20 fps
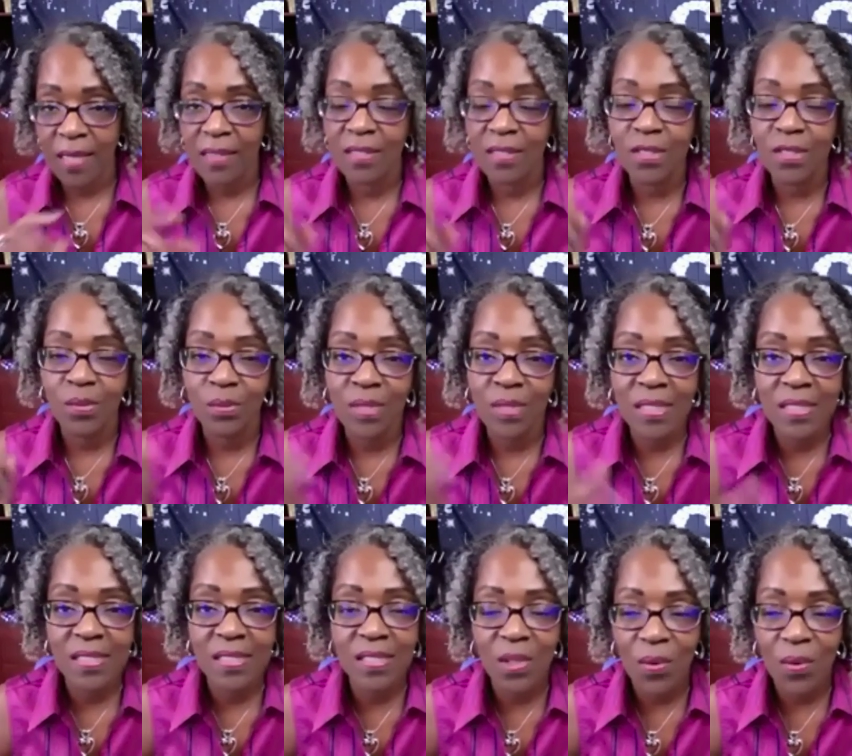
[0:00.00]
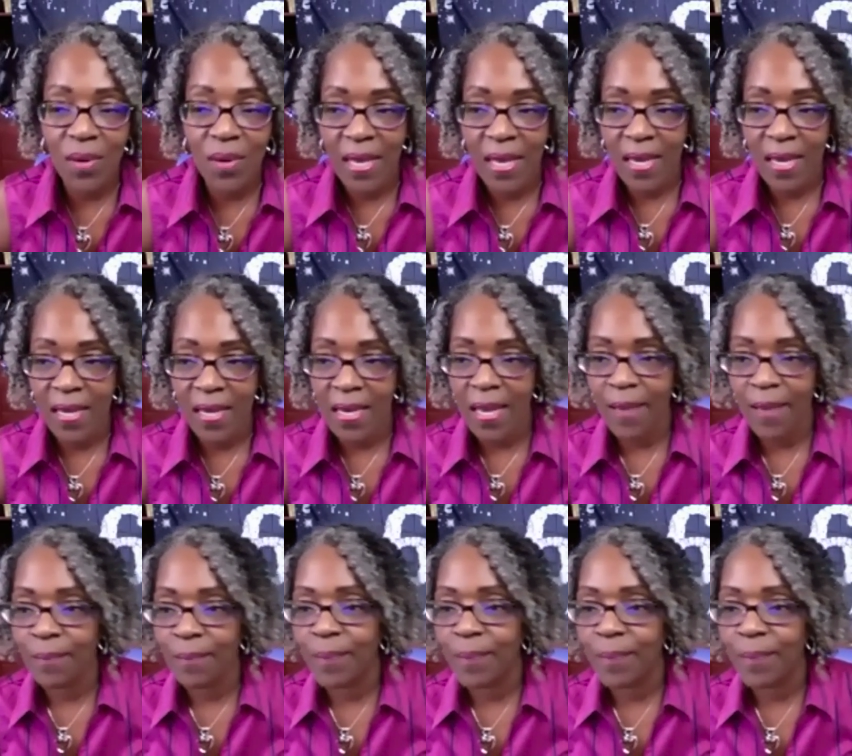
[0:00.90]
So let's go ahead and
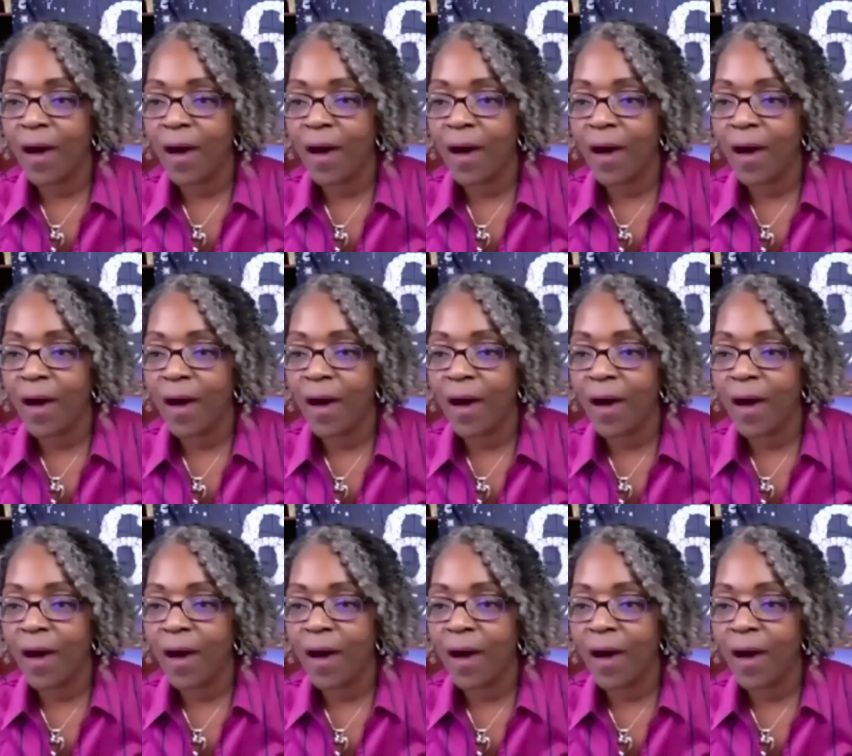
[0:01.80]
bow.